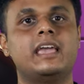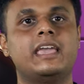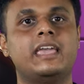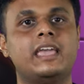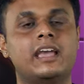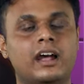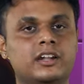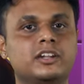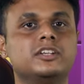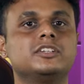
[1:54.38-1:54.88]

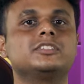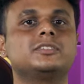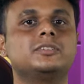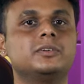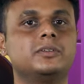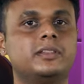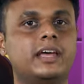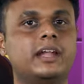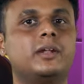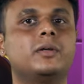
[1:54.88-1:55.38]
He
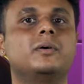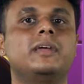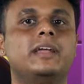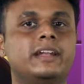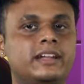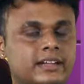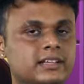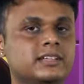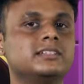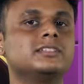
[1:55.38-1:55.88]
understood that
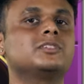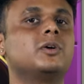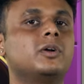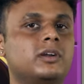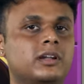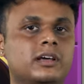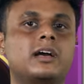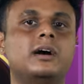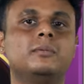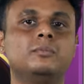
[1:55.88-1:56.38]
it is
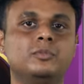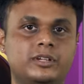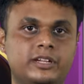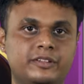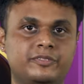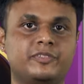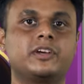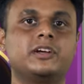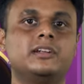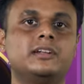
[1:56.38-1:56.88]
going to come with
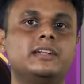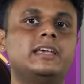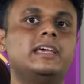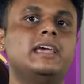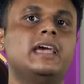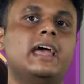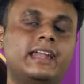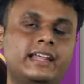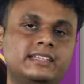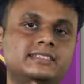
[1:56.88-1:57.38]
difficulty
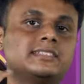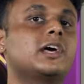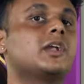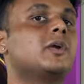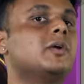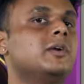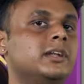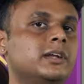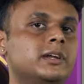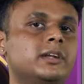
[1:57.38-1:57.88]
and he
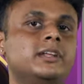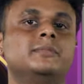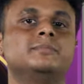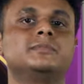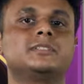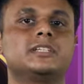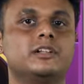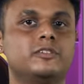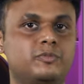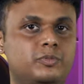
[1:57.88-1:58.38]
surrounded
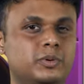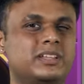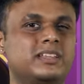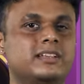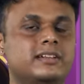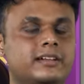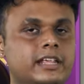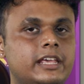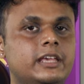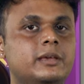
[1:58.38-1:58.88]
himself
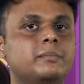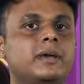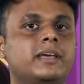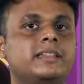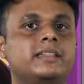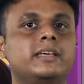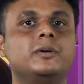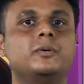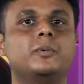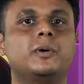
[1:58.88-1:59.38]
with a team, I
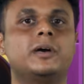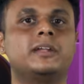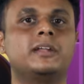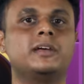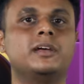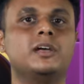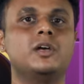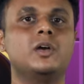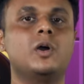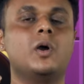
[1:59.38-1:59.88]
think, where
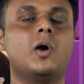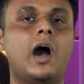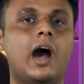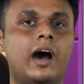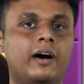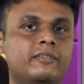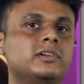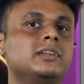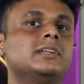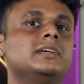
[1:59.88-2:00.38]

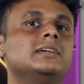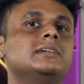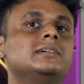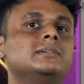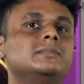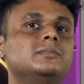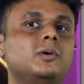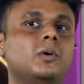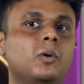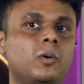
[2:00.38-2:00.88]
our
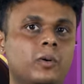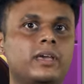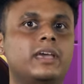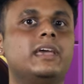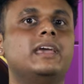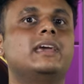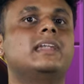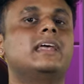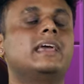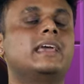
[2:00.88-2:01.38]

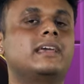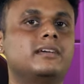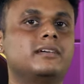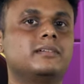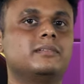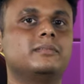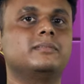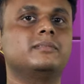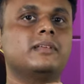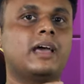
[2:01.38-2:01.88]
okay, like
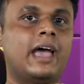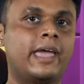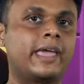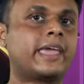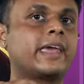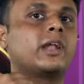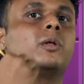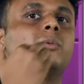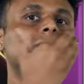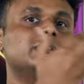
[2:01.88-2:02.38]
I
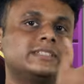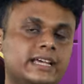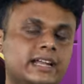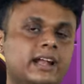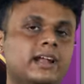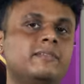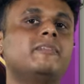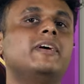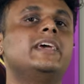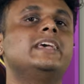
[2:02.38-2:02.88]
can always get
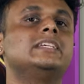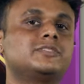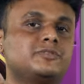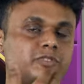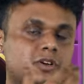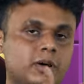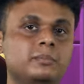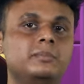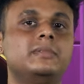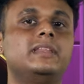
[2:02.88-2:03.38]
advice
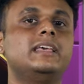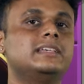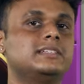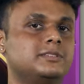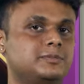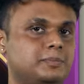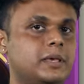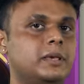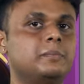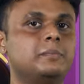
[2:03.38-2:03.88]
from these
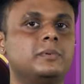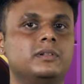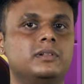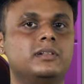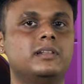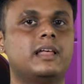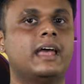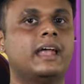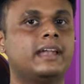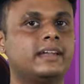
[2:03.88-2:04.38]
people
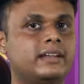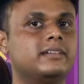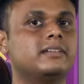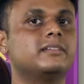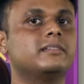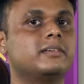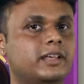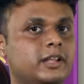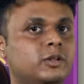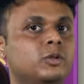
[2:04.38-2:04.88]
and
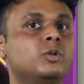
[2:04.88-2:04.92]
it